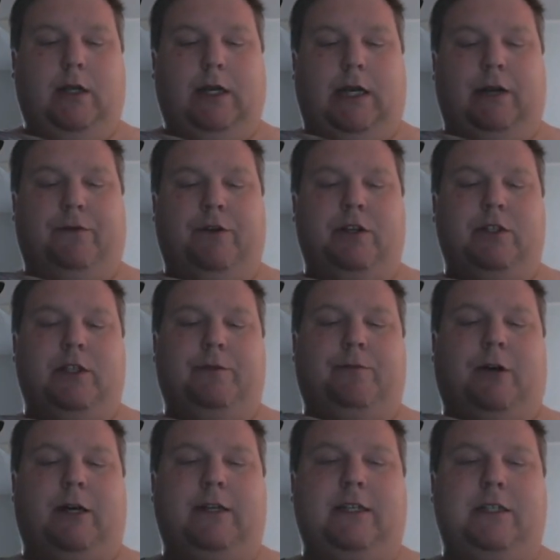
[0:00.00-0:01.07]
I originally
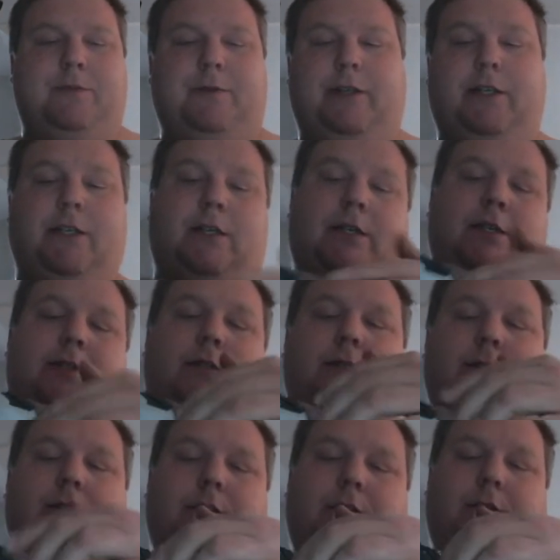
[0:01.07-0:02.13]
bought this
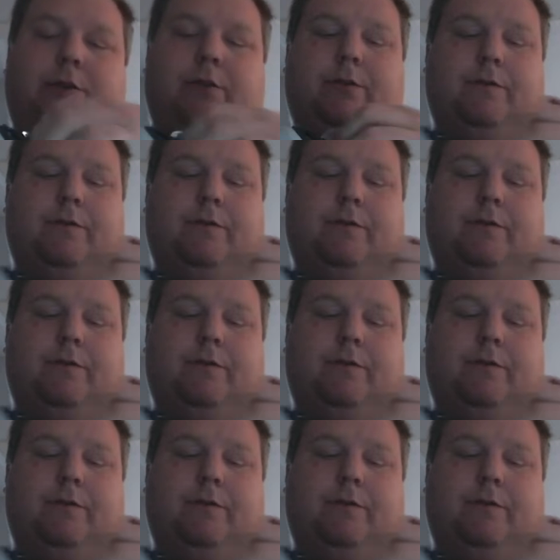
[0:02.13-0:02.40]
because